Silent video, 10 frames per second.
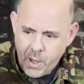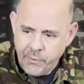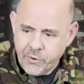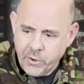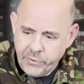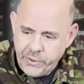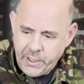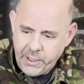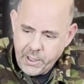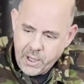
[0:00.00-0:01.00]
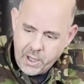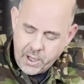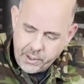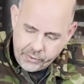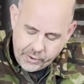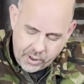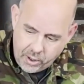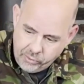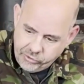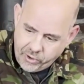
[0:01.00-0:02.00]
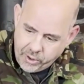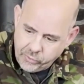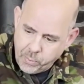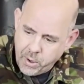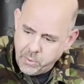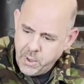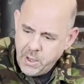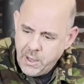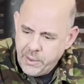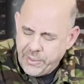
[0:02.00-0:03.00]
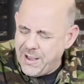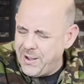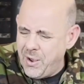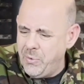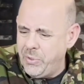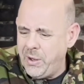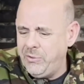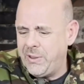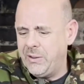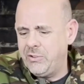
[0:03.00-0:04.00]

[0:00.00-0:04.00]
I've got the clone sight as well. That alone, these tend